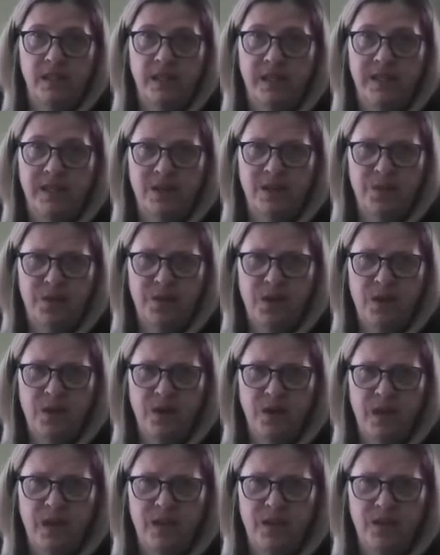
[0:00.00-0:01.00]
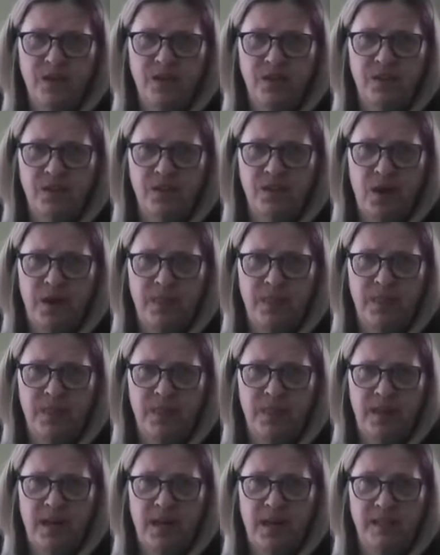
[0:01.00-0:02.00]
And I think we all kind of thought
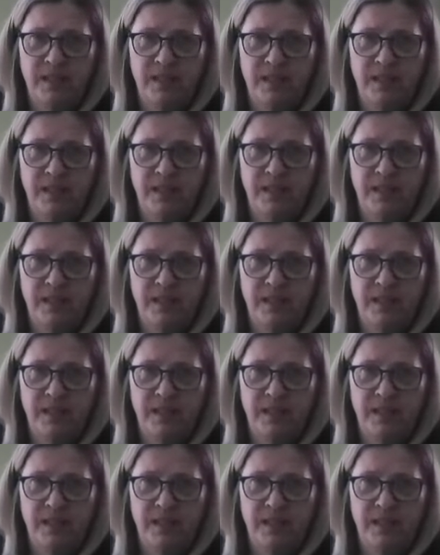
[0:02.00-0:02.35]
that